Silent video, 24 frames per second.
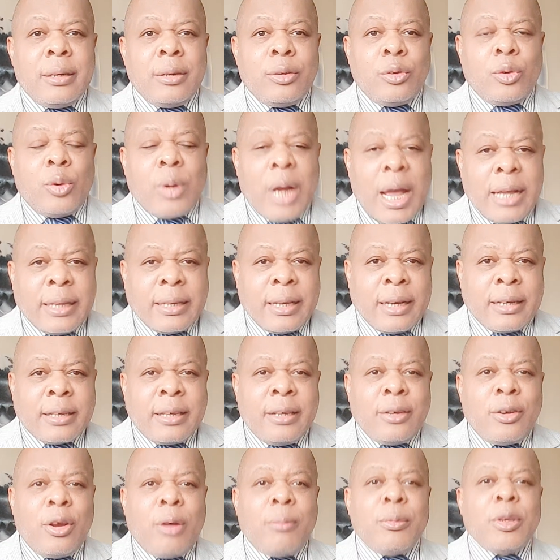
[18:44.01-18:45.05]
United
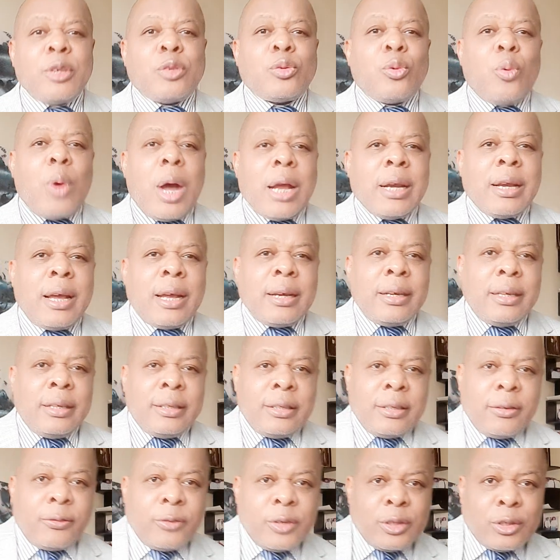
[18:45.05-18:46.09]
Kingdom is one and
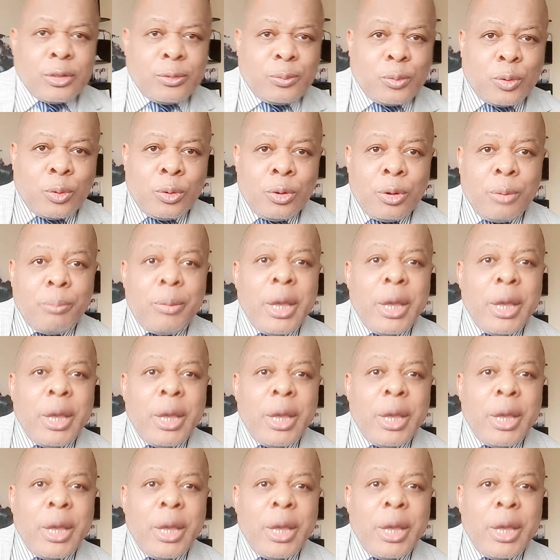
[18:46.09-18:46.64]
indivisible.